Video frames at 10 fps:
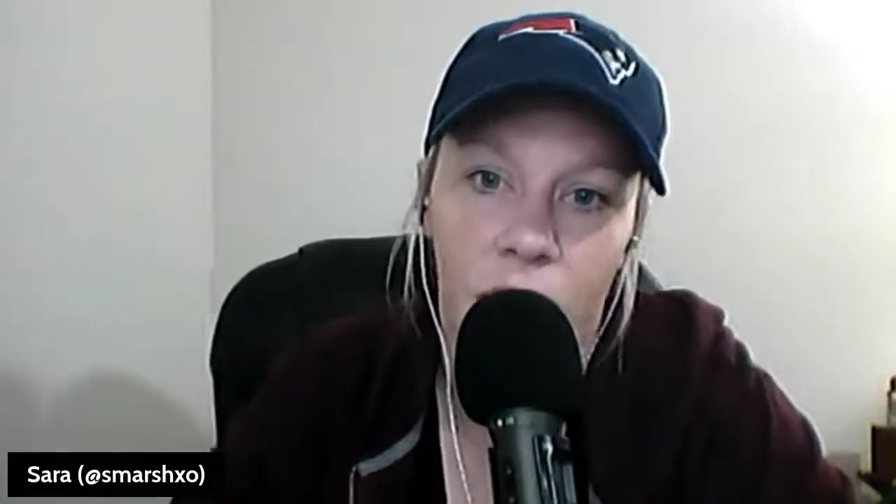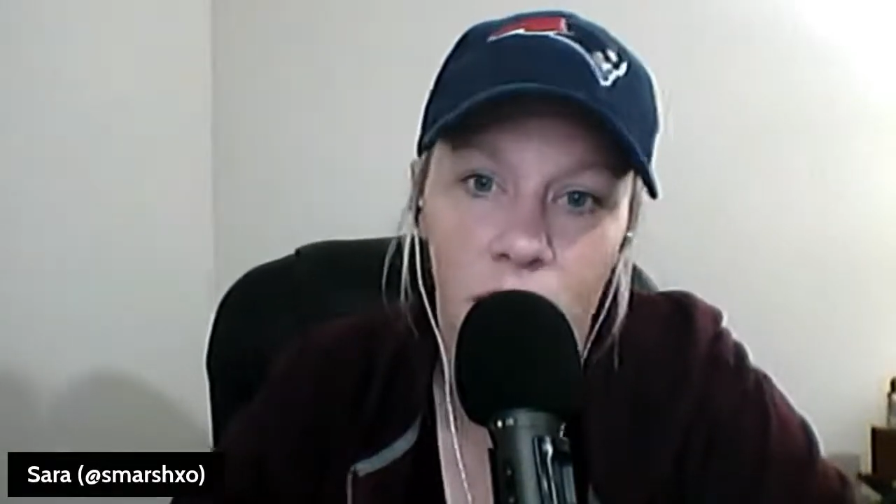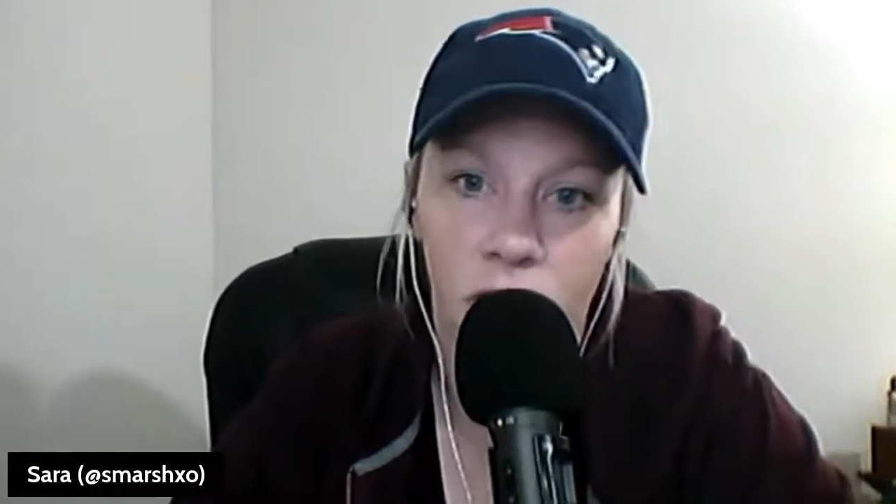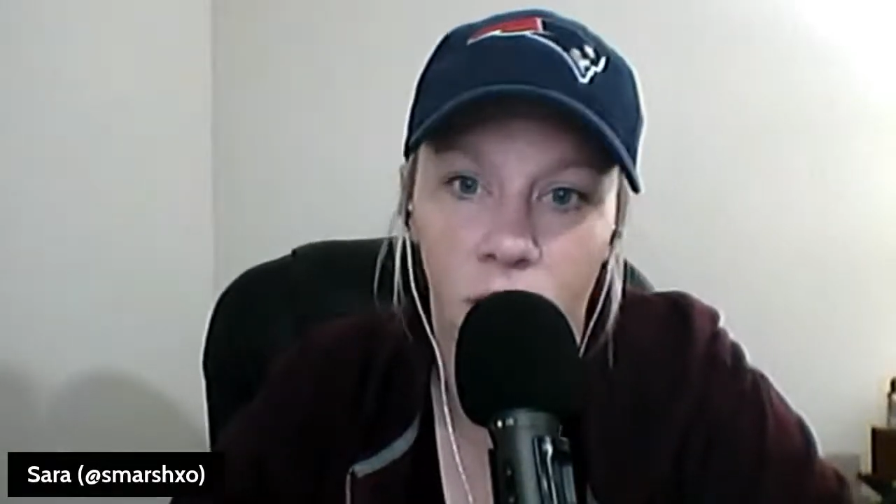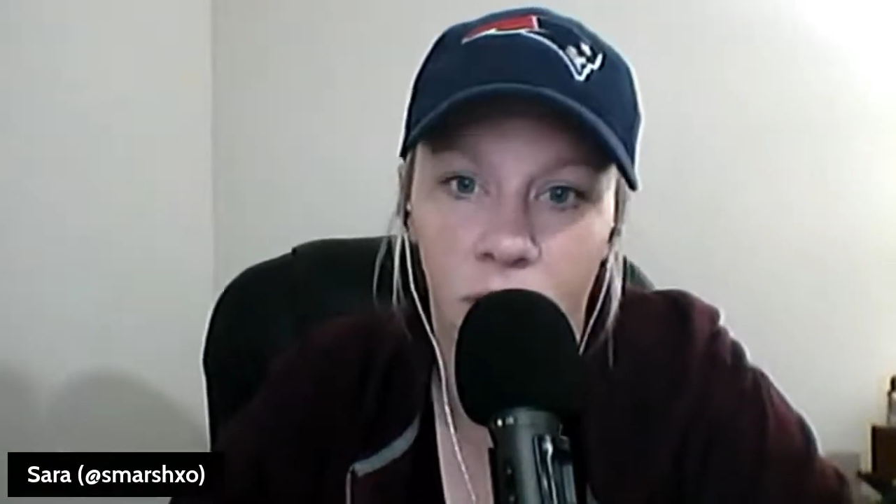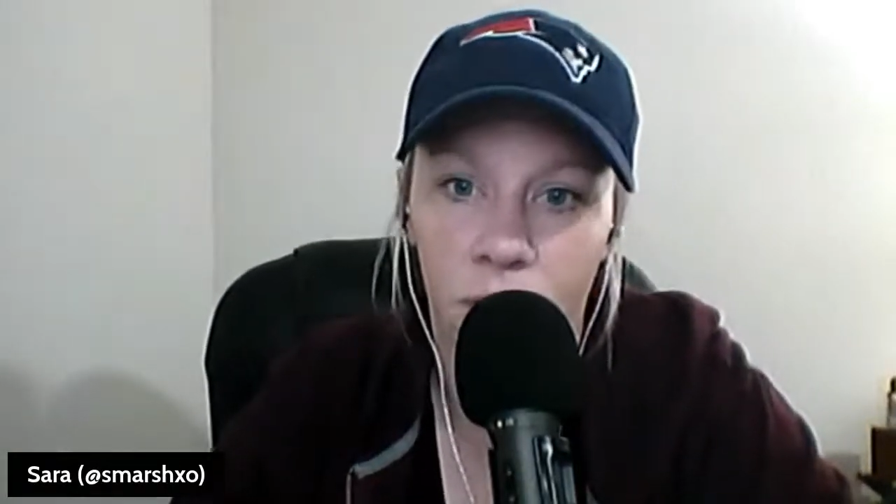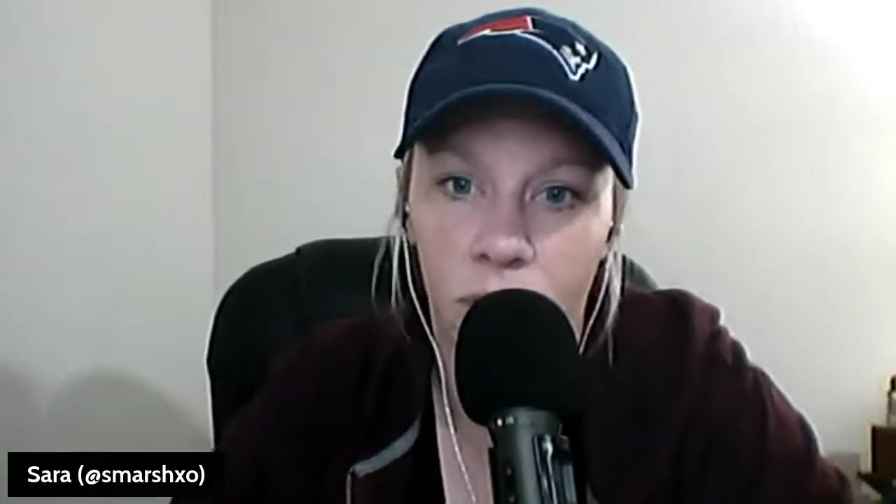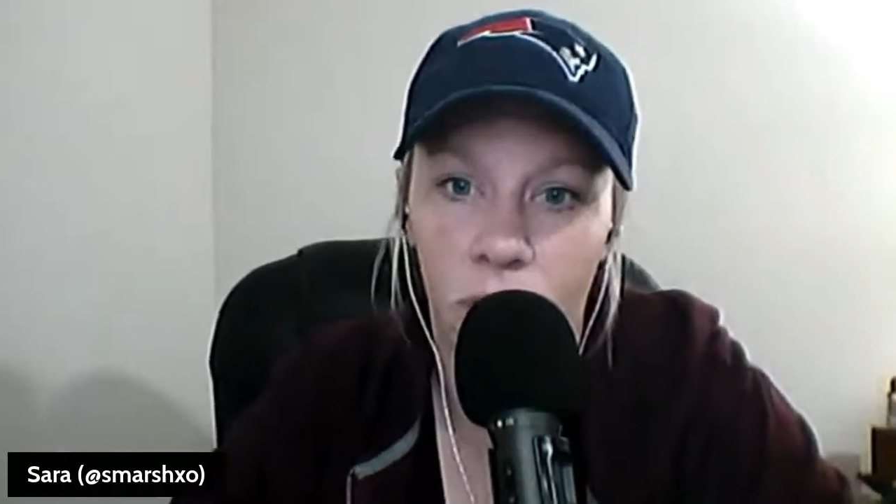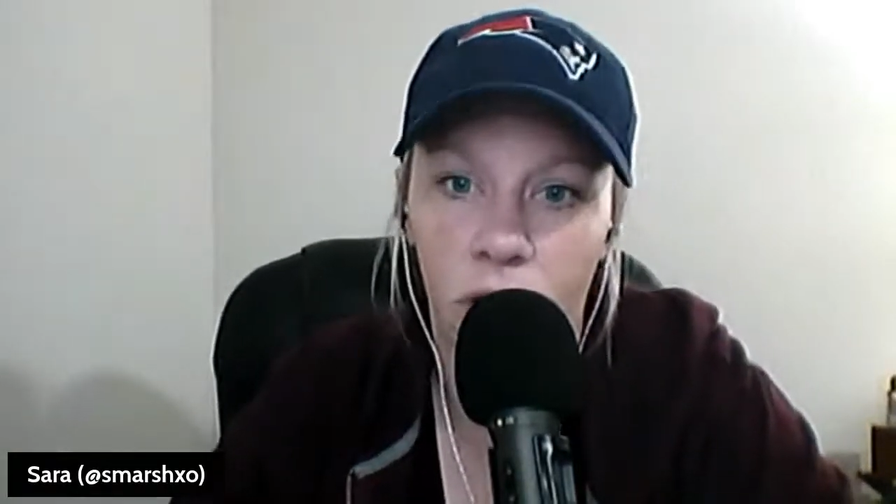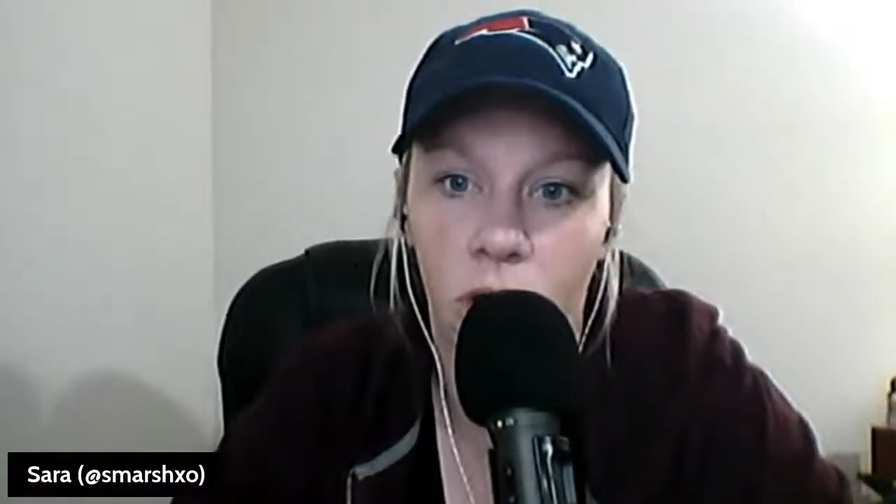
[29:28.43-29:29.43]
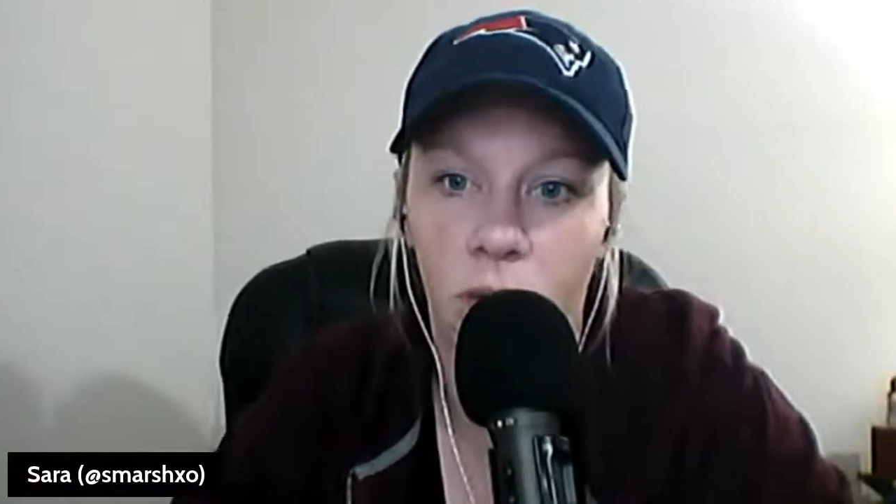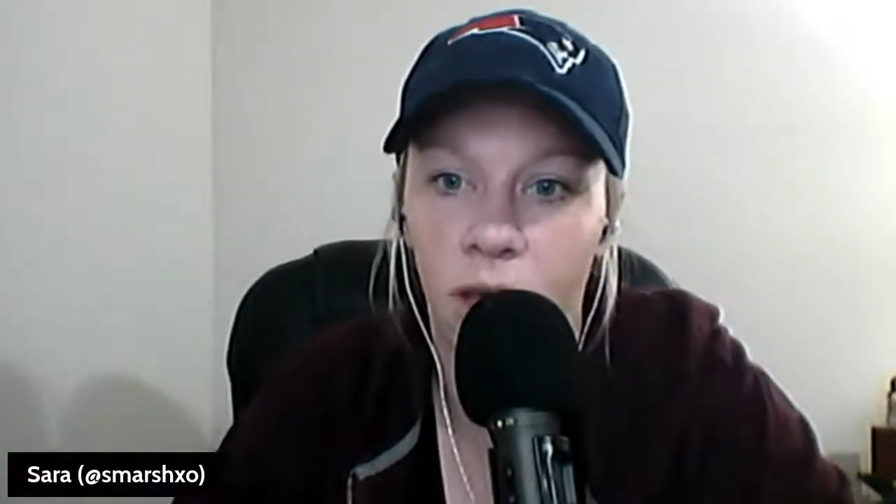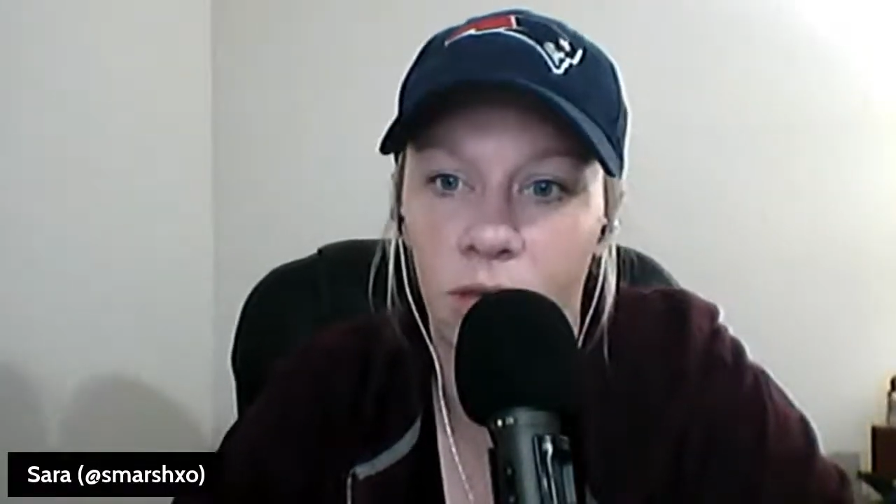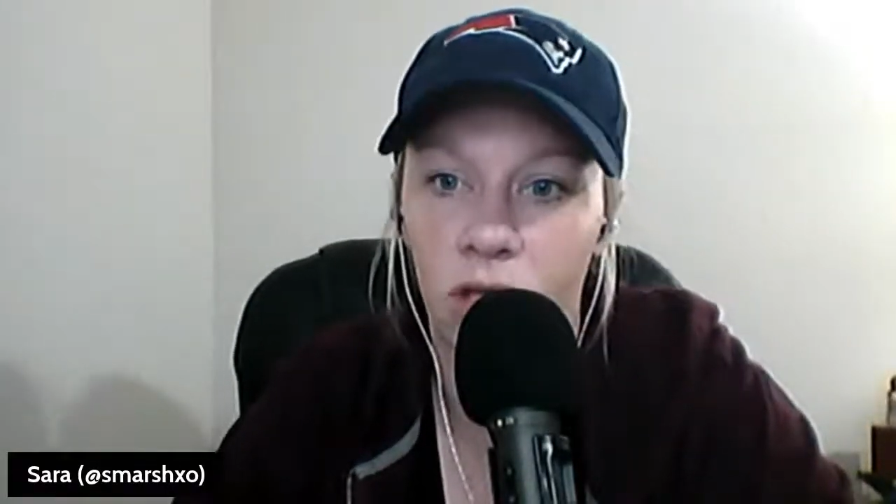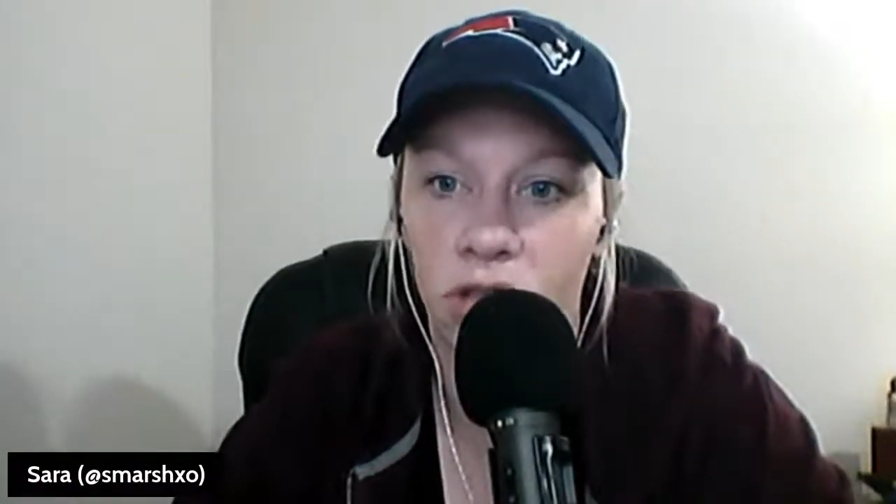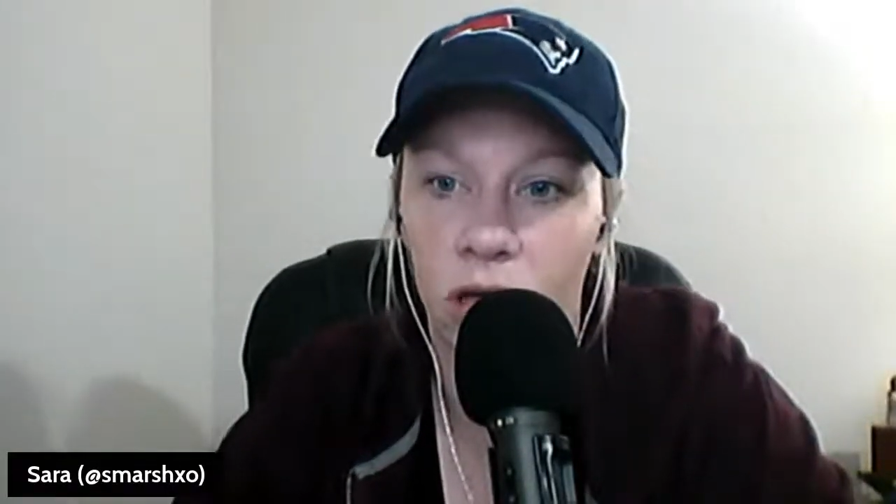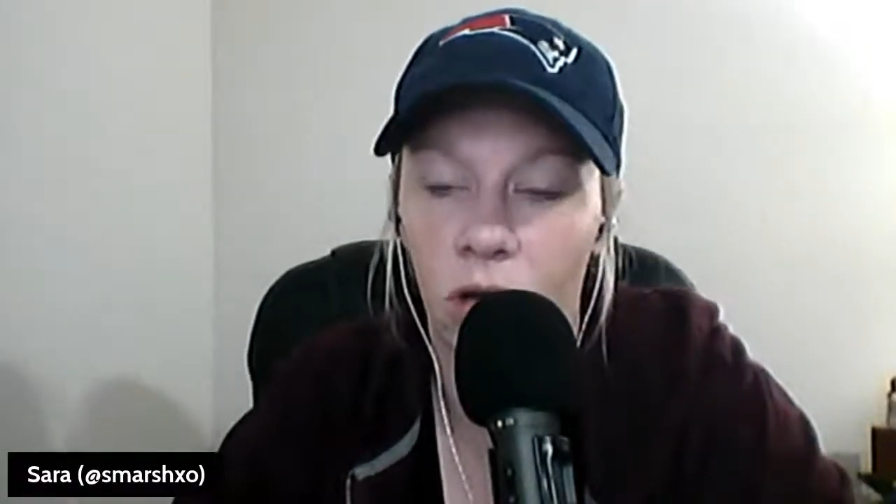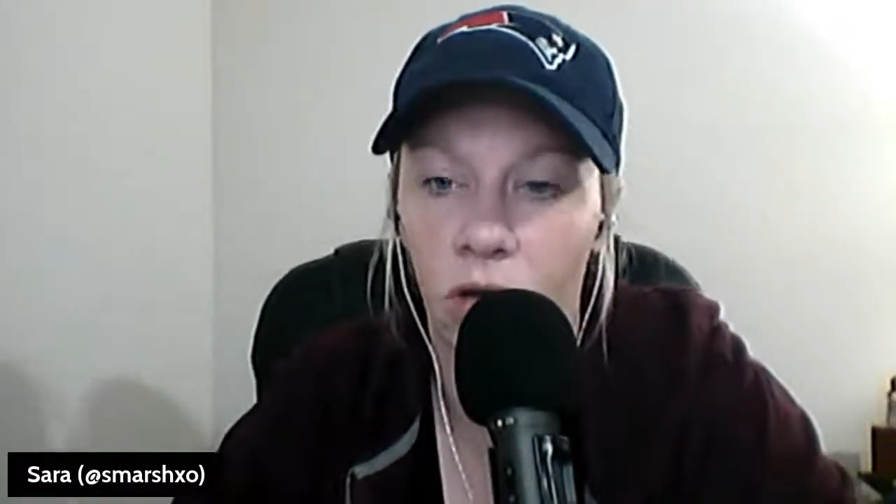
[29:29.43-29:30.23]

also, people maybe shouldn't